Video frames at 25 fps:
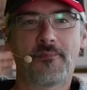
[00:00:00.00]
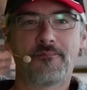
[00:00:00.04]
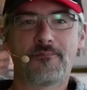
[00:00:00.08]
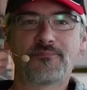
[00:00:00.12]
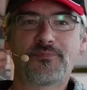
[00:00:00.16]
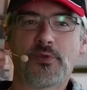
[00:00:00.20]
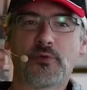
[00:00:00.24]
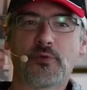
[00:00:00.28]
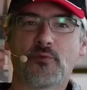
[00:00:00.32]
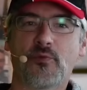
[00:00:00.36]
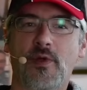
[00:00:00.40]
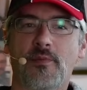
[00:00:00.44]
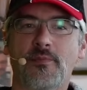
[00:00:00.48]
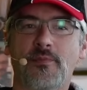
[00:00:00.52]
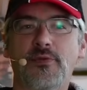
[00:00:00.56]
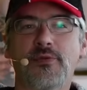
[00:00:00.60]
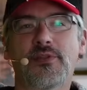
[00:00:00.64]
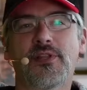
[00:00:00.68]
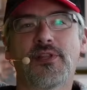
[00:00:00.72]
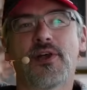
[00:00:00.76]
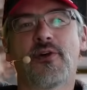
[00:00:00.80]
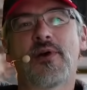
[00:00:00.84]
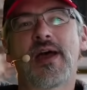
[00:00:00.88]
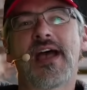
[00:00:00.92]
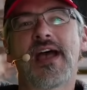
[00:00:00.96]

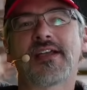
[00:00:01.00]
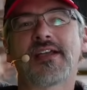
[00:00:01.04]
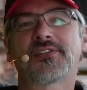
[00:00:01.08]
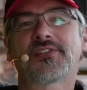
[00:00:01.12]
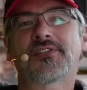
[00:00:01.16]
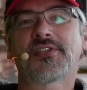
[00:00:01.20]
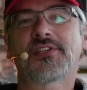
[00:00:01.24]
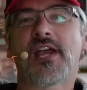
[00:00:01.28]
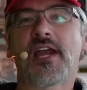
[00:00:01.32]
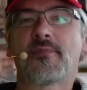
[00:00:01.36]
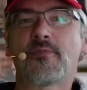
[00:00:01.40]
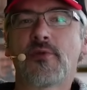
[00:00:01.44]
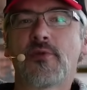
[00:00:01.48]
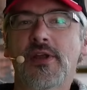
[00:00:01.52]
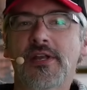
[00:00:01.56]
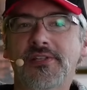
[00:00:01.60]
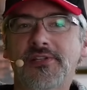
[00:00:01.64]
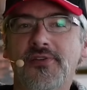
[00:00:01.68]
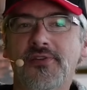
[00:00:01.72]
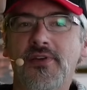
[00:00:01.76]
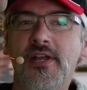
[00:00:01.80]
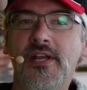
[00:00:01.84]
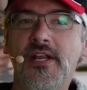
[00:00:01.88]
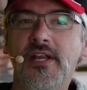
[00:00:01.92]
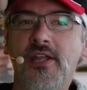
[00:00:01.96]
Romulo asks, Hi, Brent, is
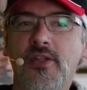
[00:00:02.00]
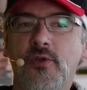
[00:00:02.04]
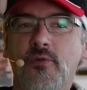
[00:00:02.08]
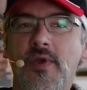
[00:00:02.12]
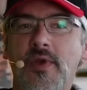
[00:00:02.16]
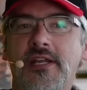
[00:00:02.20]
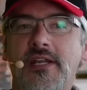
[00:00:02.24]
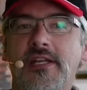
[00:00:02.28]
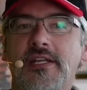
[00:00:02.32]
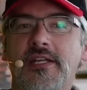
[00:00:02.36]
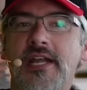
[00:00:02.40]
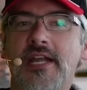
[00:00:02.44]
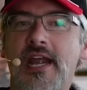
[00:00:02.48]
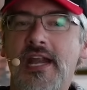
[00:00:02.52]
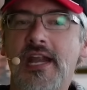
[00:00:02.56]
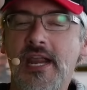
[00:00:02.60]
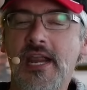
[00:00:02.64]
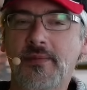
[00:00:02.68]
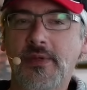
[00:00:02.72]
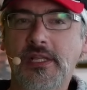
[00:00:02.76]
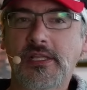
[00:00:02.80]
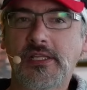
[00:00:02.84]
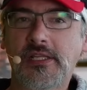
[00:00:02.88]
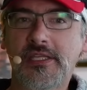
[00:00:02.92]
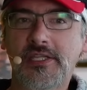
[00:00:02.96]
there any other way to
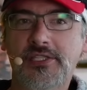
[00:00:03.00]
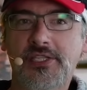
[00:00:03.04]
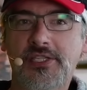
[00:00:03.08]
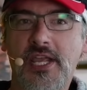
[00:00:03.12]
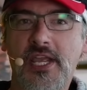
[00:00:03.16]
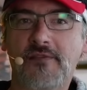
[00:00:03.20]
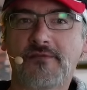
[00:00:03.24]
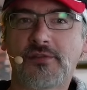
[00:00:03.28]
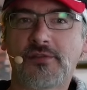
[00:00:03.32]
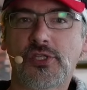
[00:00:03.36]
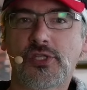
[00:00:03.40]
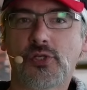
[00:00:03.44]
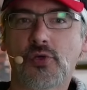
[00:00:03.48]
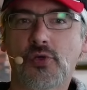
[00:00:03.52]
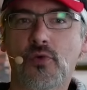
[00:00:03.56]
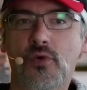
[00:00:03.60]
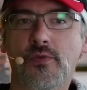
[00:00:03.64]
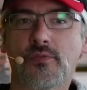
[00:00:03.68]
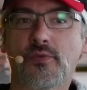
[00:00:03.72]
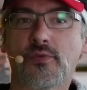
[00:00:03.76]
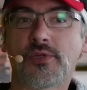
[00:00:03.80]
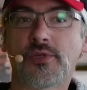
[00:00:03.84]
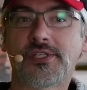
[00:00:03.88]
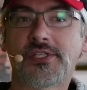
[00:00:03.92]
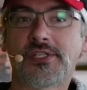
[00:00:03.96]
dynamically save
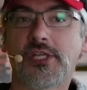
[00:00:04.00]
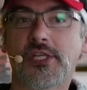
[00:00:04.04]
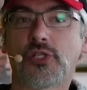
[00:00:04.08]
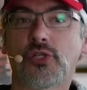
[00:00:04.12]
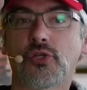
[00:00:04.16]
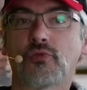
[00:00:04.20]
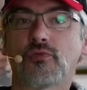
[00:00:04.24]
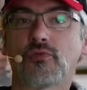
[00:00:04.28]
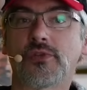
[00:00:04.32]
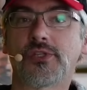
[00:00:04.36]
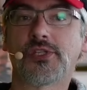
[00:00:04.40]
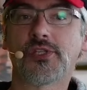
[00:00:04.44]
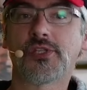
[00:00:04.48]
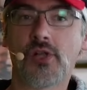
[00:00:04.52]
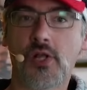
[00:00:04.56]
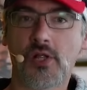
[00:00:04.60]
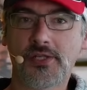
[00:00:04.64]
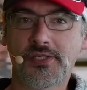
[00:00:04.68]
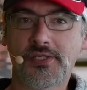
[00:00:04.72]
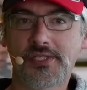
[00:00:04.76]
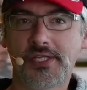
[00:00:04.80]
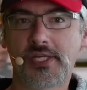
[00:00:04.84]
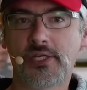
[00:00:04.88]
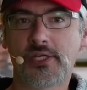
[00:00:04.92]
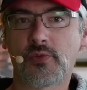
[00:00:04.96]
stored procedure
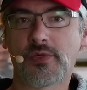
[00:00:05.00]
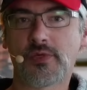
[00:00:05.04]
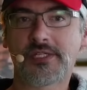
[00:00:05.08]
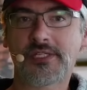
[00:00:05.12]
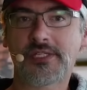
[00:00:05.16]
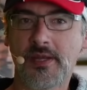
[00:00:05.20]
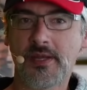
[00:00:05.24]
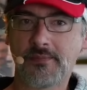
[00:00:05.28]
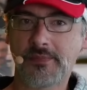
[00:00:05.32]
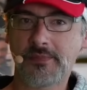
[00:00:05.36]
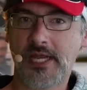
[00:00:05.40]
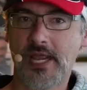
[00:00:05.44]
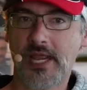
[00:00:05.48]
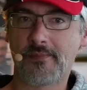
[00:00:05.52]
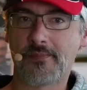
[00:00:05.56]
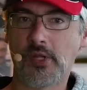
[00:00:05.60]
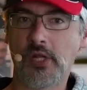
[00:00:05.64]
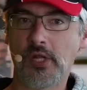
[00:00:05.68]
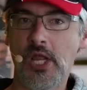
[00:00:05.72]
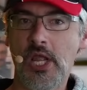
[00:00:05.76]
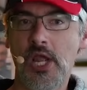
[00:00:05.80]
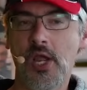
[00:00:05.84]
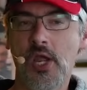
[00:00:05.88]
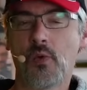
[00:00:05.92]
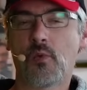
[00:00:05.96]
results into a temp table
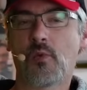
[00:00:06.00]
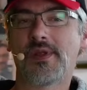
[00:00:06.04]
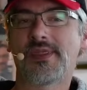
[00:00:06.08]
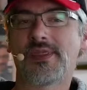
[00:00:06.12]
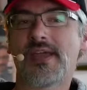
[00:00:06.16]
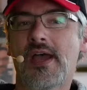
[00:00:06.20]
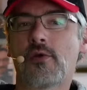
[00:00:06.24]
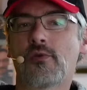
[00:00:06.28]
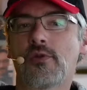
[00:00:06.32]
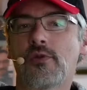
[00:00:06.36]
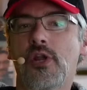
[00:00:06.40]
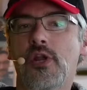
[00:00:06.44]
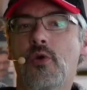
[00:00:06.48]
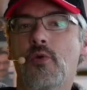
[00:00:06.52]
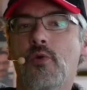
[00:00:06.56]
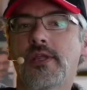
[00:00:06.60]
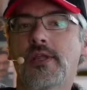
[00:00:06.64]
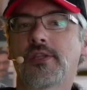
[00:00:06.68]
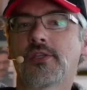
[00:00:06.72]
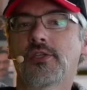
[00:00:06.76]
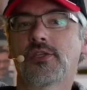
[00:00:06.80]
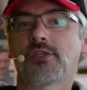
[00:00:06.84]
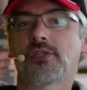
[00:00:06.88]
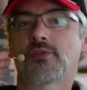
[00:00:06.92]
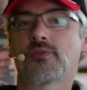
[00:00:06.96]
without knowing
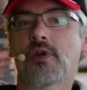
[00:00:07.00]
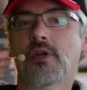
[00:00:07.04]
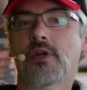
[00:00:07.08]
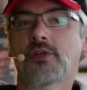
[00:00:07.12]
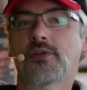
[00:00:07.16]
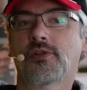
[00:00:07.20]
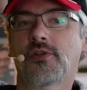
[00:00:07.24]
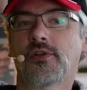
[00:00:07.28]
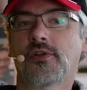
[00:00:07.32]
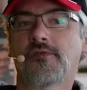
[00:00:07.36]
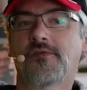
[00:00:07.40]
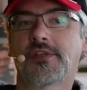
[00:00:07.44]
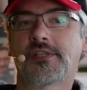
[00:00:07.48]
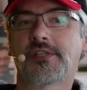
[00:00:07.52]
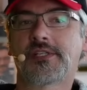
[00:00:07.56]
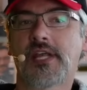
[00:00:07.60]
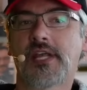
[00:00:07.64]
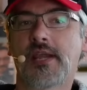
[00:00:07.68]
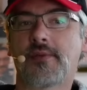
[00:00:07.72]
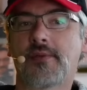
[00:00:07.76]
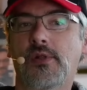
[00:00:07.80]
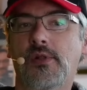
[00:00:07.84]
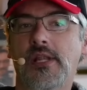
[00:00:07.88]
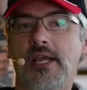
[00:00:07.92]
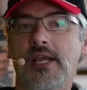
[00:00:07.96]
the structure of the
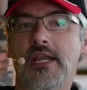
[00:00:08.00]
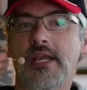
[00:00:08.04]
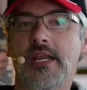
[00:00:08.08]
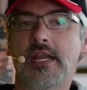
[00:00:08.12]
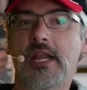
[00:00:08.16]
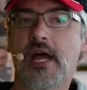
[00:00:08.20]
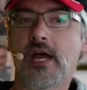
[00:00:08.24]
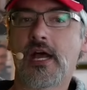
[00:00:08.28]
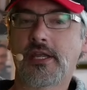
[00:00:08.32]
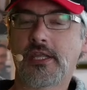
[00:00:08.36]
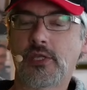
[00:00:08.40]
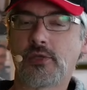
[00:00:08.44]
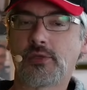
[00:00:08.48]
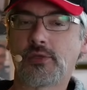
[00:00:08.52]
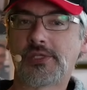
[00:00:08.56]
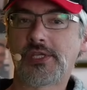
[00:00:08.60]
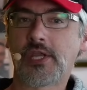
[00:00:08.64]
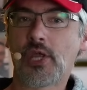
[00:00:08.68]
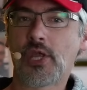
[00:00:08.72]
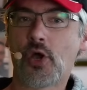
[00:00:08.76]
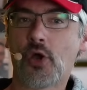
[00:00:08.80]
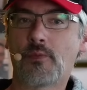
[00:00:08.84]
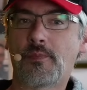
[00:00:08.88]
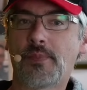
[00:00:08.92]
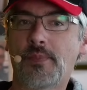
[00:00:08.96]
table and not
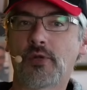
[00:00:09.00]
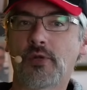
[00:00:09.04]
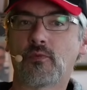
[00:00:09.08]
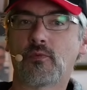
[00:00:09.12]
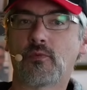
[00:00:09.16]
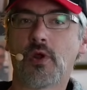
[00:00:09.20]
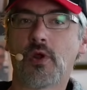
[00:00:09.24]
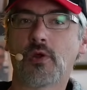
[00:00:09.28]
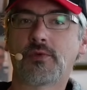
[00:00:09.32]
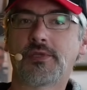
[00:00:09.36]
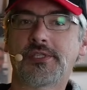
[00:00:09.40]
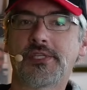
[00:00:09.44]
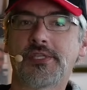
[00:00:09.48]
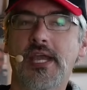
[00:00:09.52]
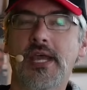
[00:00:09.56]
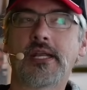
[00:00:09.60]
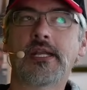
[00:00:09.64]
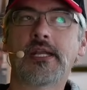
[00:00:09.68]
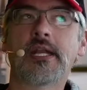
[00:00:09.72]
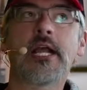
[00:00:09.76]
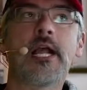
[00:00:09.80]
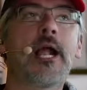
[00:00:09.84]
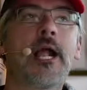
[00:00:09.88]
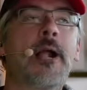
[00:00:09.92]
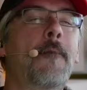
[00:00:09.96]
using open row set?
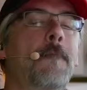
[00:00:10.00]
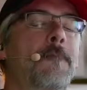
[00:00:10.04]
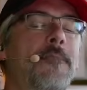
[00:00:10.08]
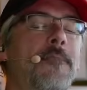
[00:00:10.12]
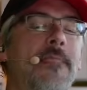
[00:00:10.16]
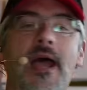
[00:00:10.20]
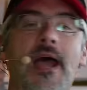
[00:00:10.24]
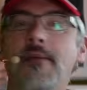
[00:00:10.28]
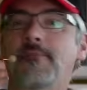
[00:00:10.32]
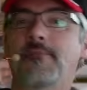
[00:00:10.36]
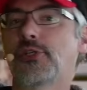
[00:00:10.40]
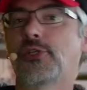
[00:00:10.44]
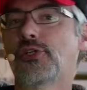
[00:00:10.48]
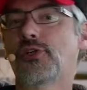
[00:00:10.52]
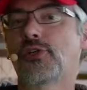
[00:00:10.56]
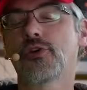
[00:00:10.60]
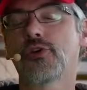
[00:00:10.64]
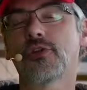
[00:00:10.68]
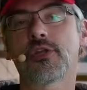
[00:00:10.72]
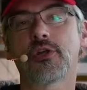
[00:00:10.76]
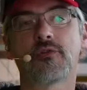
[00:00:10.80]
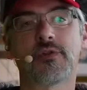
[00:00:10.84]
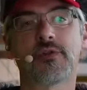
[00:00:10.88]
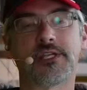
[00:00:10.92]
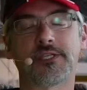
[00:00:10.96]
I'm sure there is,